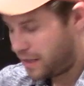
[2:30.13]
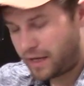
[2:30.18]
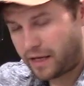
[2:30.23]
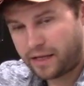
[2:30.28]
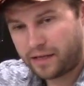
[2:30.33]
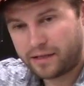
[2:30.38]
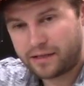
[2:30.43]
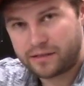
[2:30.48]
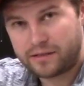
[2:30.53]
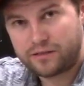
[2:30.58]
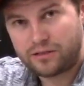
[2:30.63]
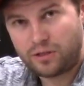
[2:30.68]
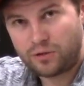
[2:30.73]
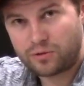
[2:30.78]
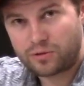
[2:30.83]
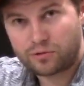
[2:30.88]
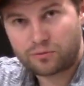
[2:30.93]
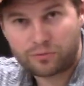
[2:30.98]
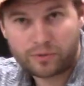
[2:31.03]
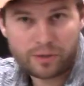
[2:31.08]
and you
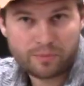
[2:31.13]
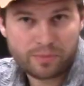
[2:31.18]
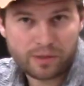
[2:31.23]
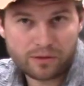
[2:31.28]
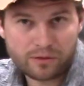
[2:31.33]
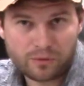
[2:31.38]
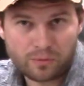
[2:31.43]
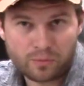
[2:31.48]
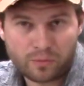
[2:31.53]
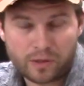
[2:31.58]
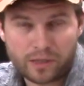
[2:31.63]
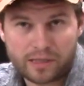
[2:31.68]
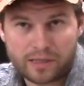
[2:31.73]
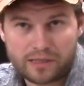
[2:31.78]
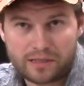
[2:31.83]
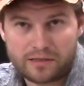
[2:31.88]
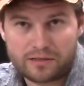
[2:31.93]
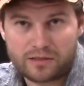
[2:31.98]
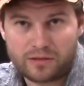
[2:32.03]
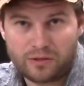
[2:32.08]
could rebuild one of these